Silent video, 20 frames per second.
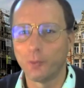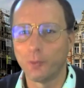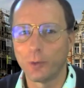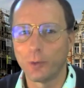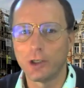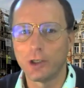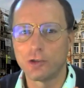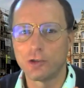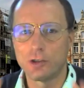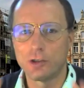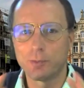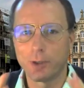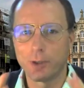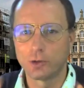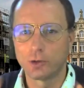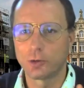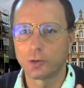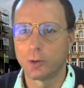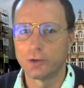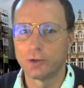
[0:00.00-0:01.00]
which is
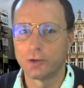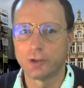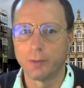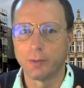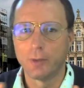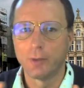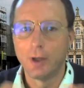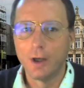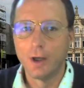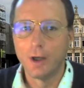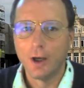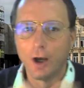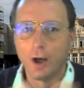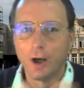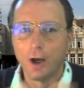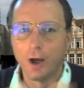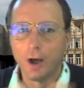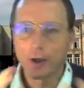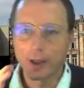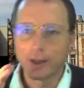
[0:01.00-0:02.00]
post-quantum.
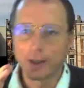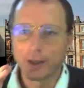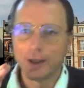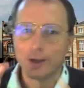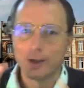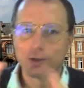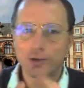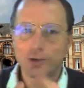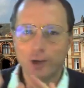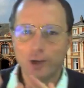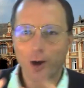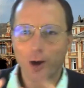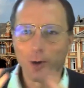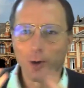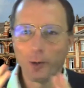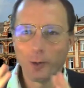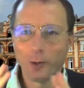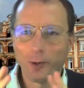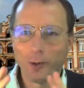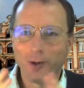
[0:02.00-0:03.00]
Okay,
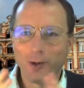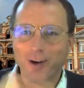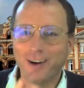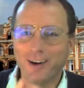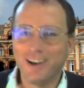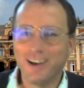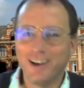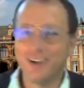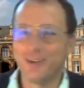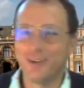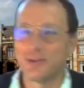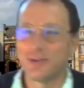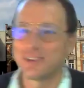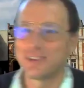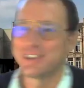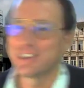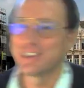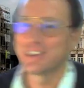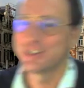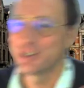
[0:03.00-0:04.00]
so what did you say,
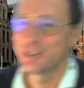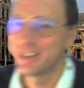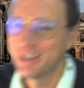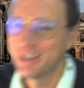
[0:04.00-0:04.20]
sorry?